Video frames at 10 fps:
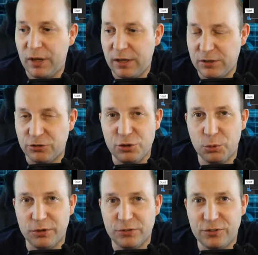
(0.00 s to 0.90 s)
And you see where
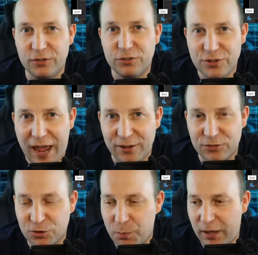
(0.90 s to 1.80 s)
it says Task
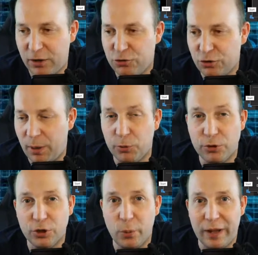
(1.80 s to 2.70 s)
Manager? I'm going to
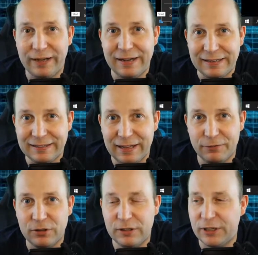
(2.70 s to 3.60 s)
go ahead and left
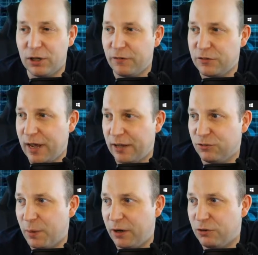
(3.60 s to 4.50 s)
click on the Task
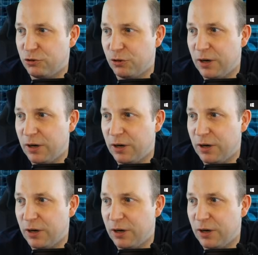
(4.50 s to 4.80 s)
Manager.